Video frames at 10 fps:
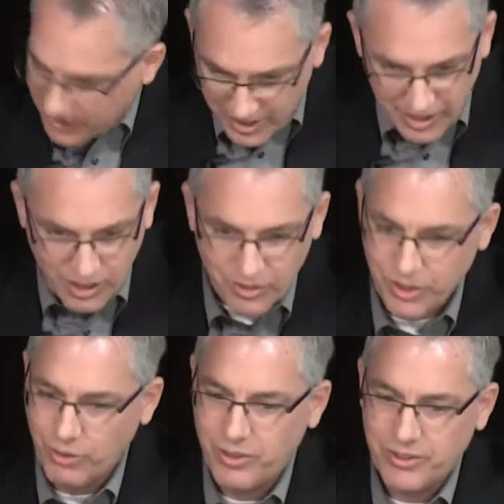There you go.
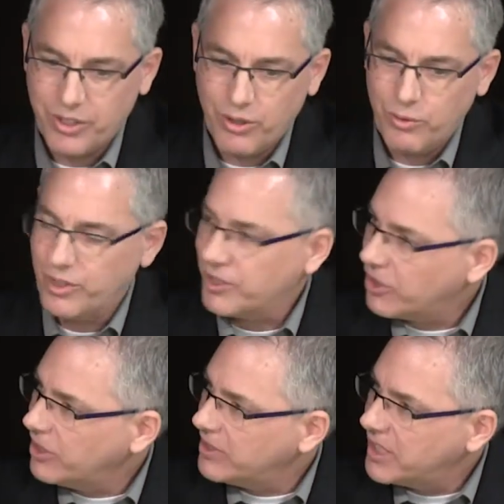So
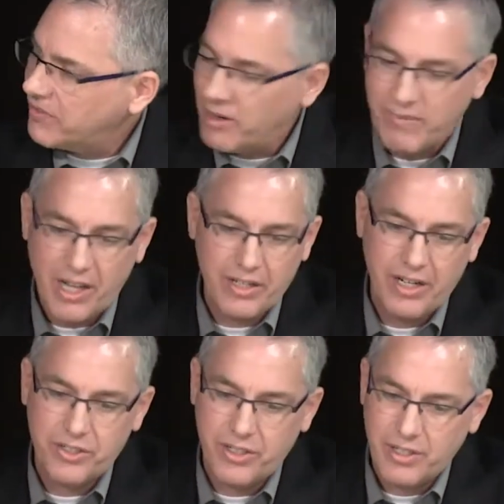concurrent DFM
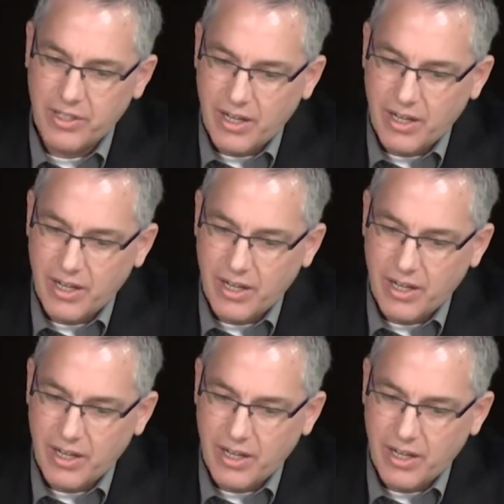validation.